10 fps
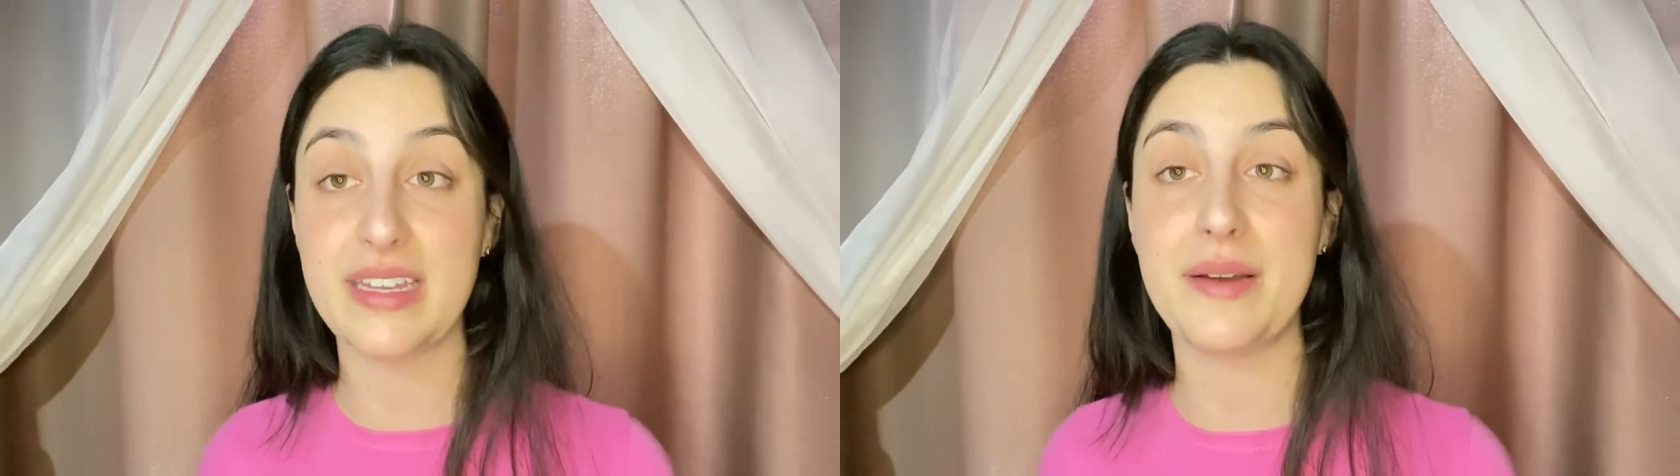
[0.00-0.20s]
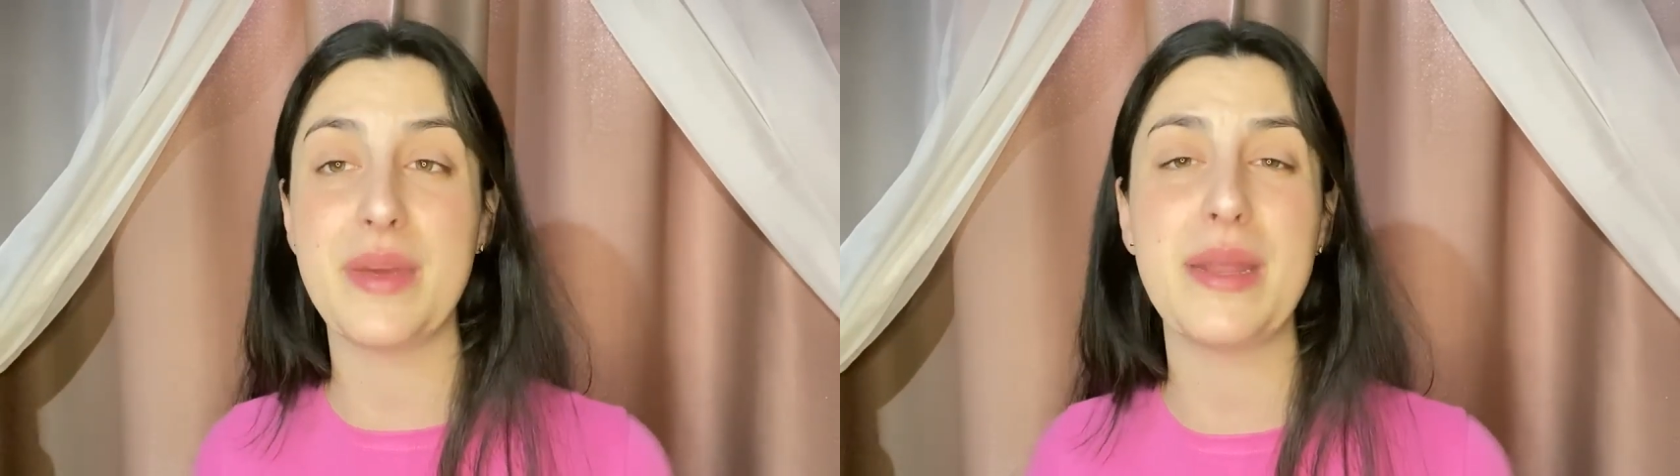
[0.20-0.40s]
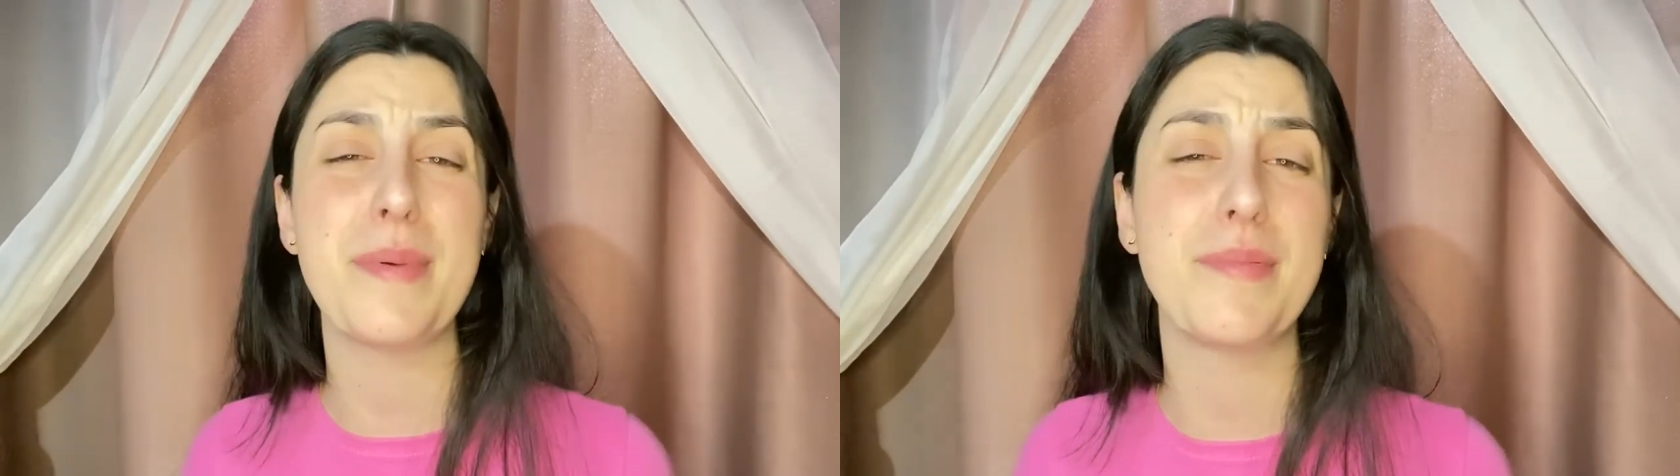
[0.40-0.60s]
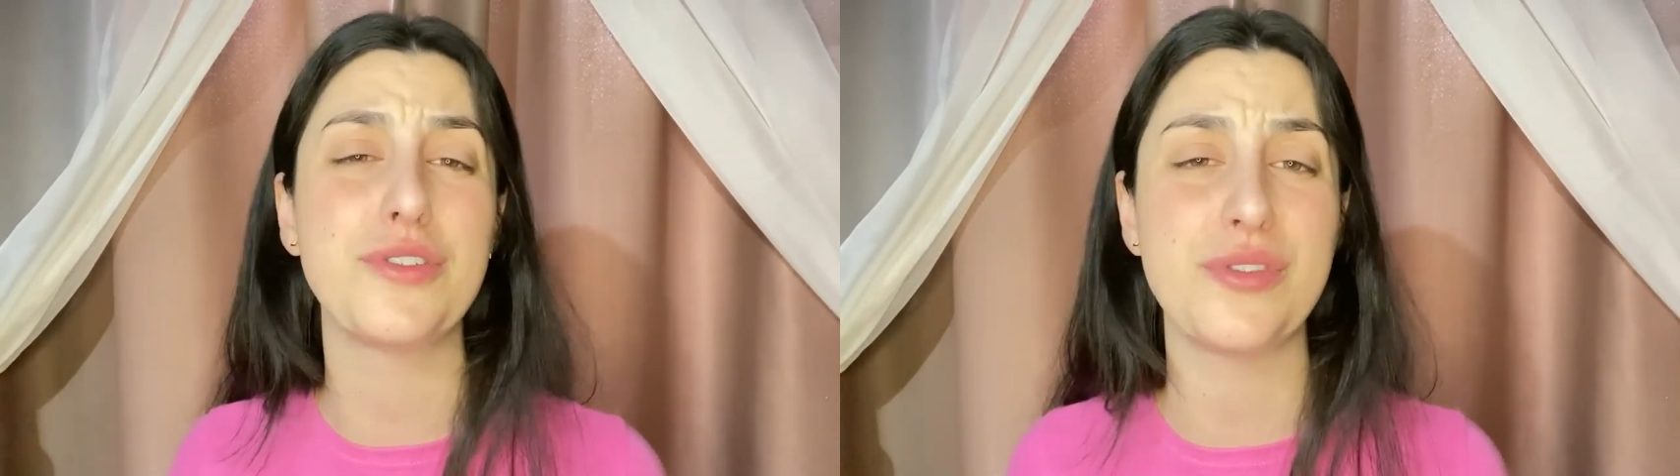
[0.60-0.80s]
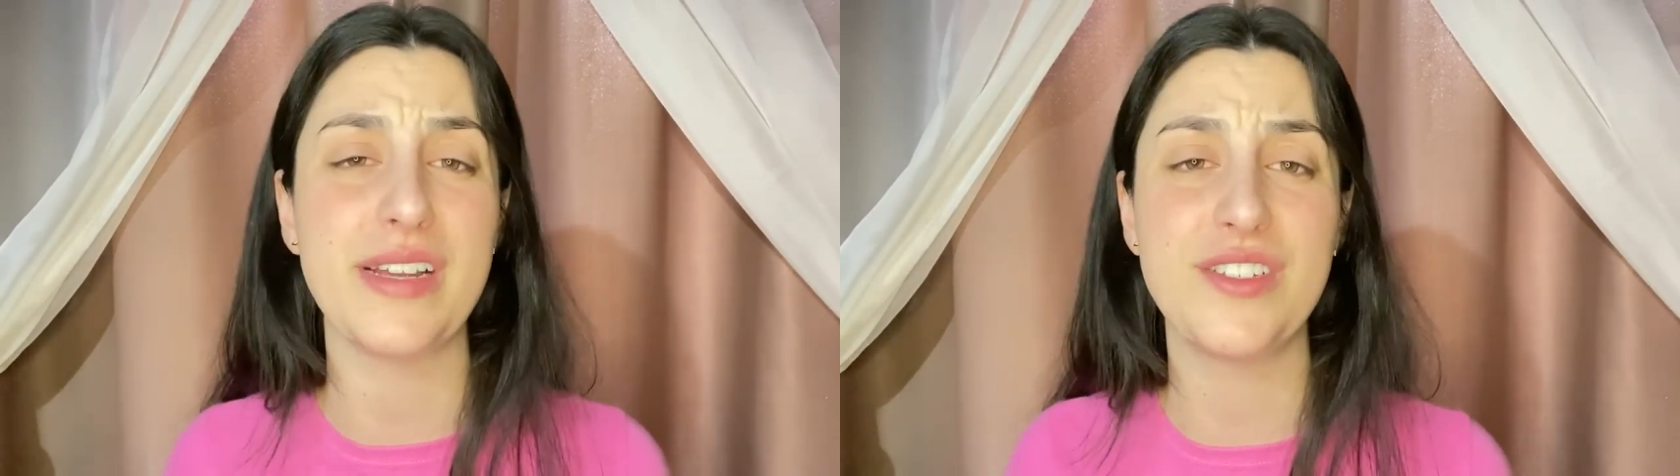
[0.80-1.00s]
There are many people
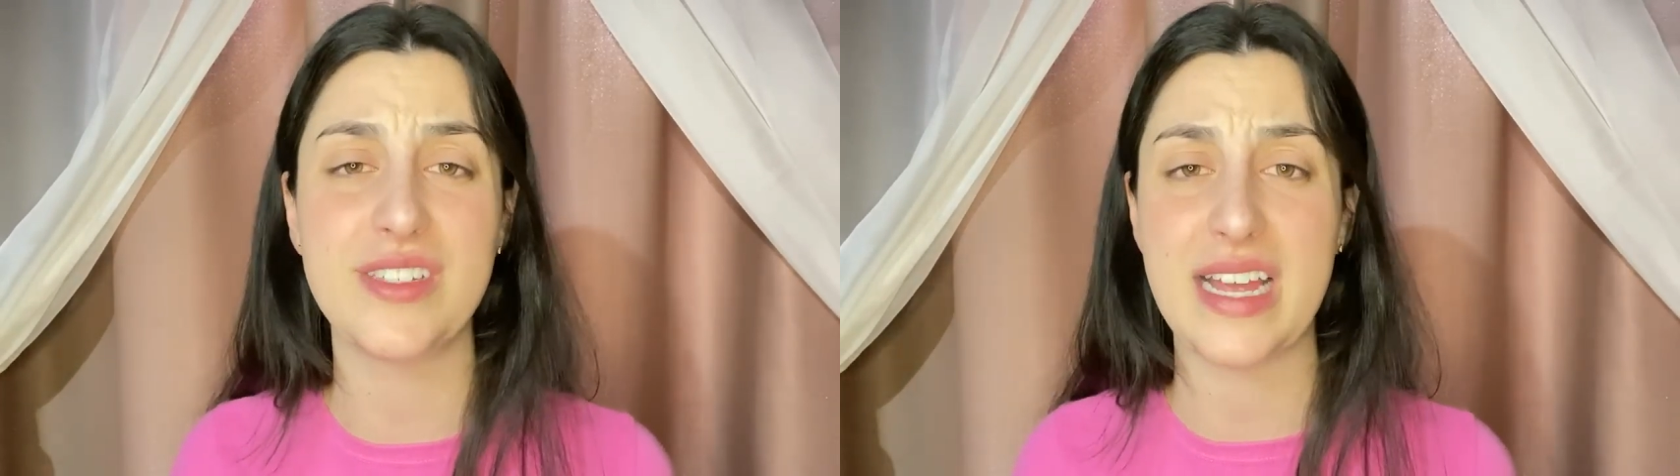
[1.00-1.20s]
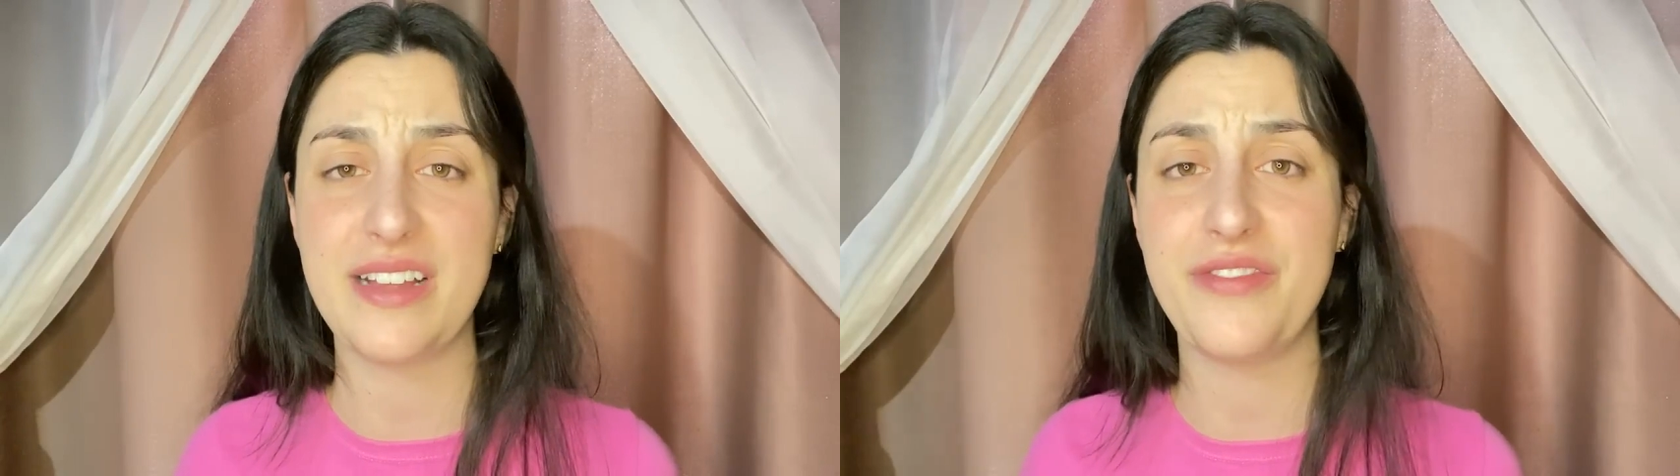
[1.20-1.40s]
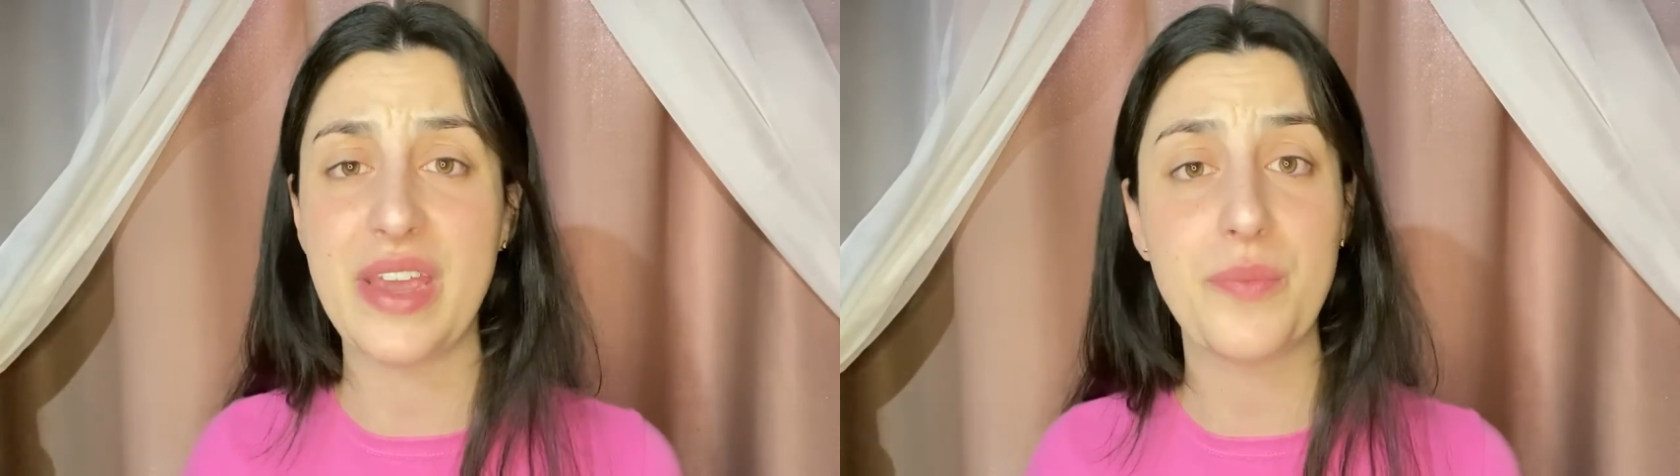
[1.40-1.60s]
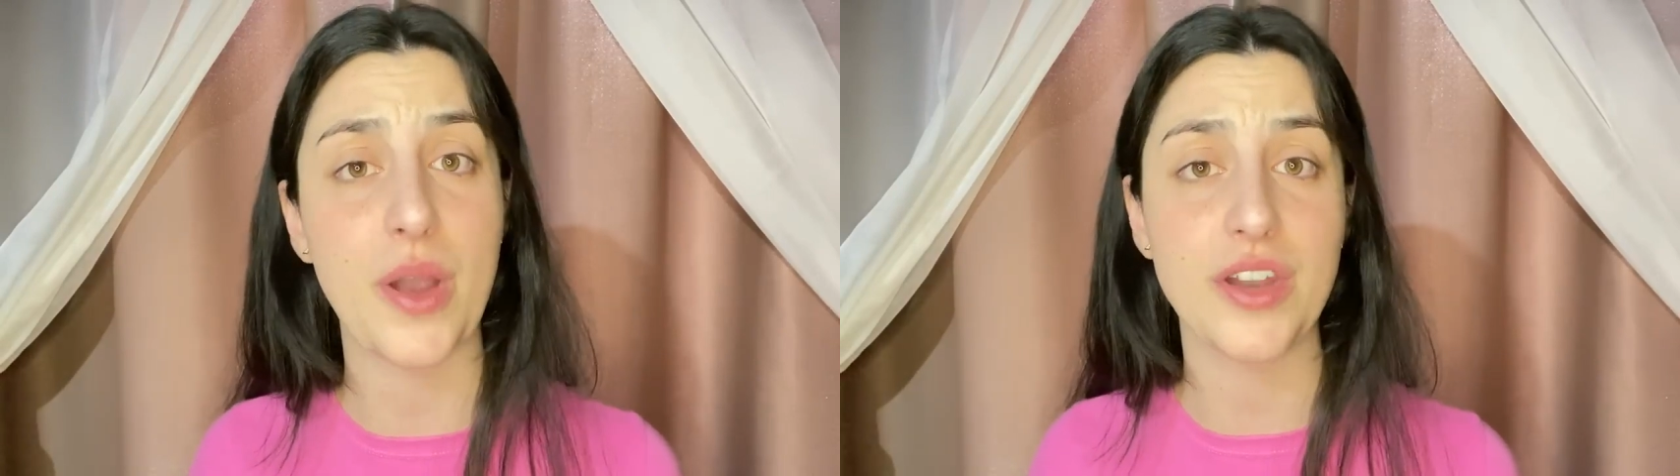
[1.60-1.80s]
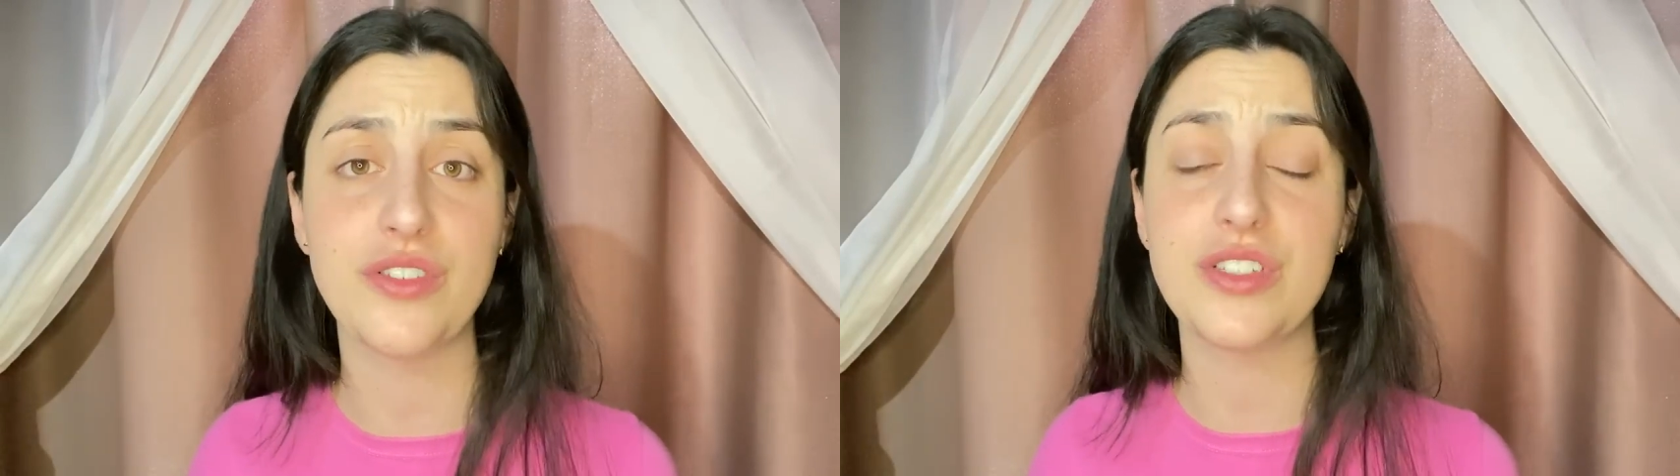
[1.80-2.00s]
trying to sell a fake
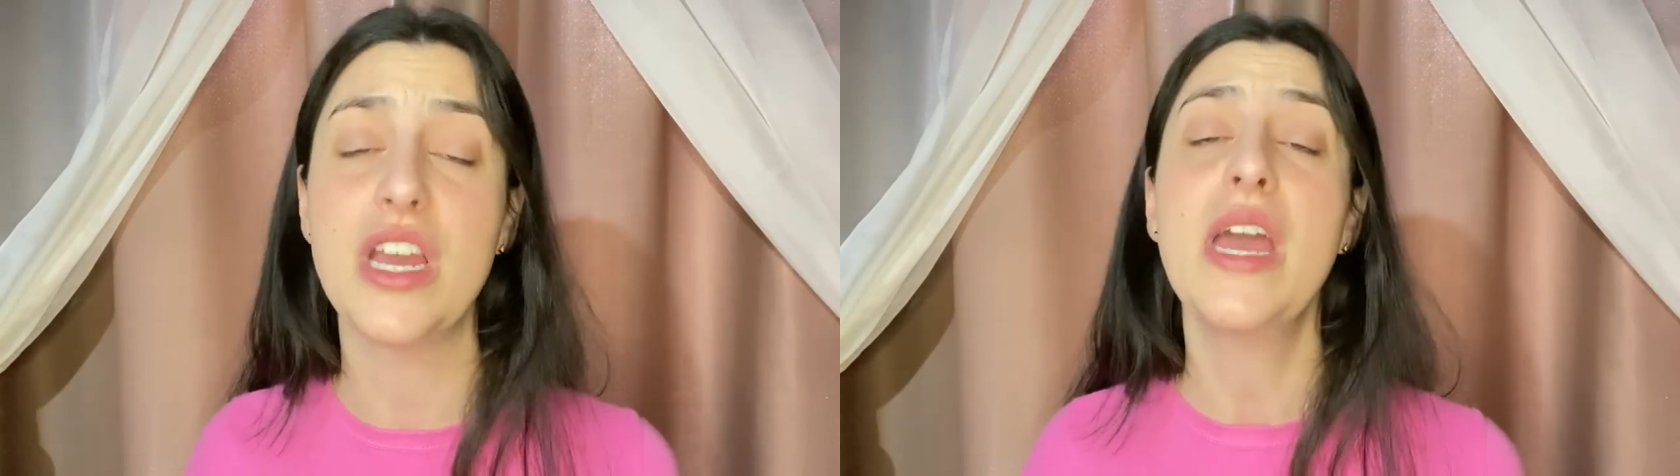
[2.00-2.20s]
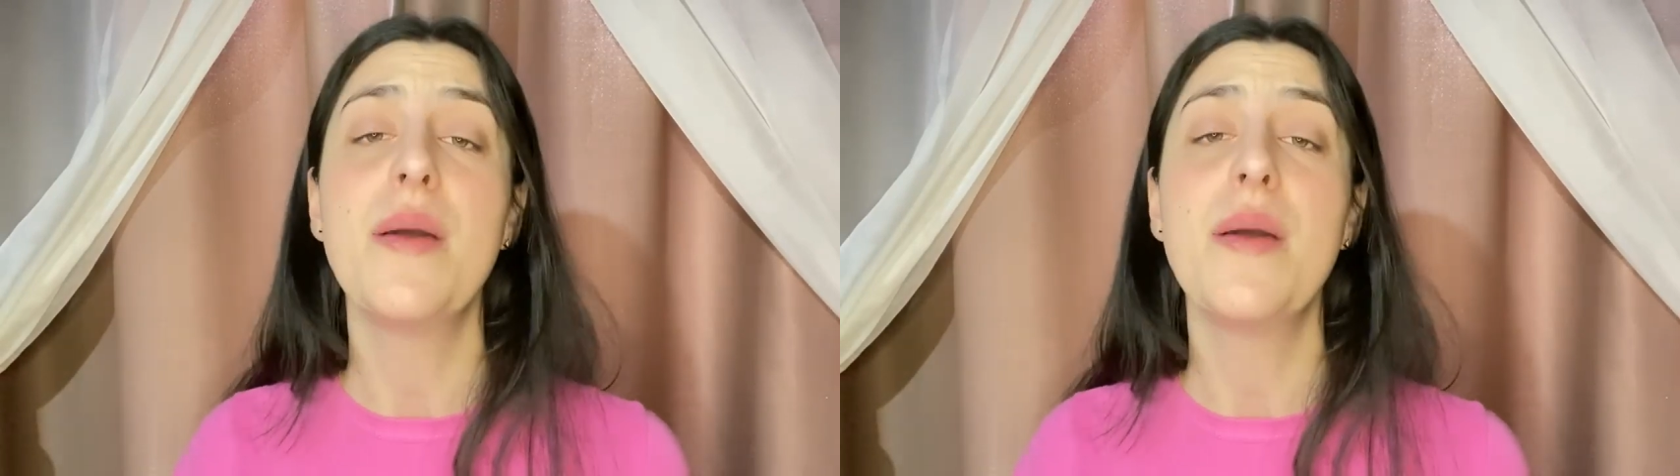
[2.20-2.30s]
product.